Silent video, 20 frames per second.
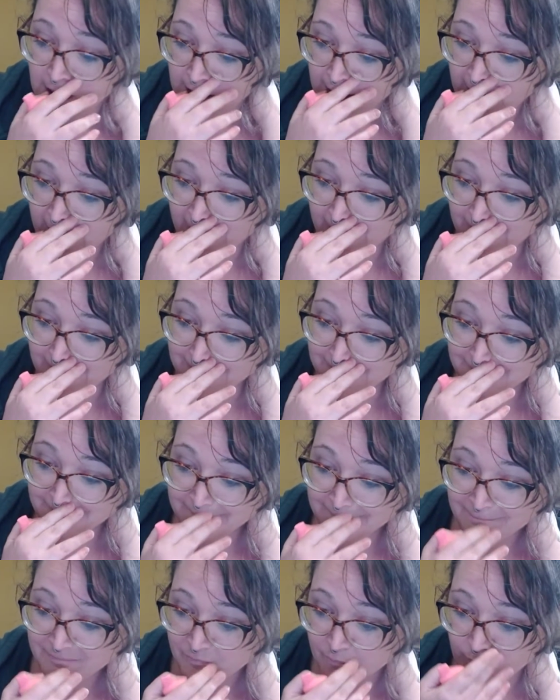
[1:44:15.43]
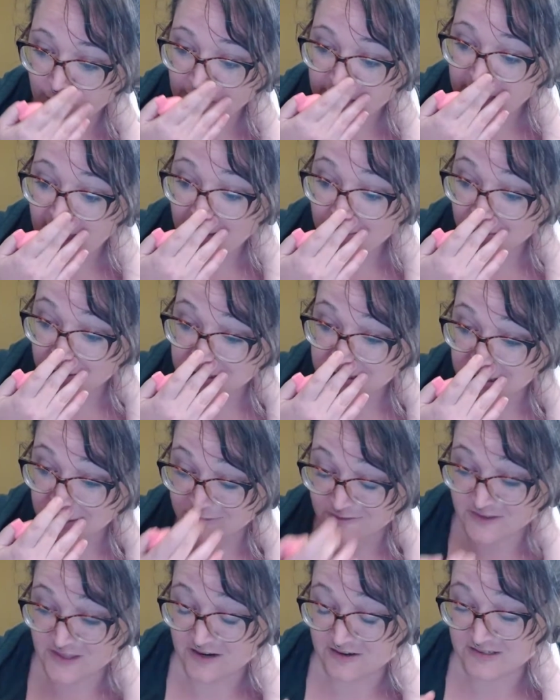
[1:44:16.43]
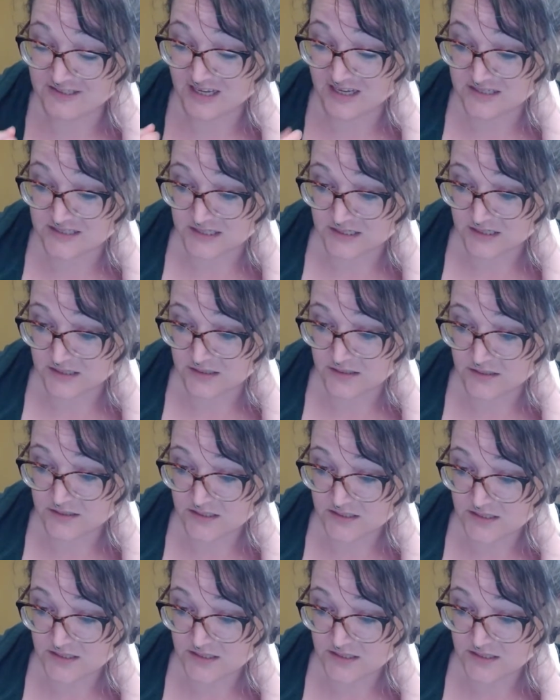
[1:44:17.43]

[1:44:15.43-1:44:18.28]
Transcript: but that person over there doesn't.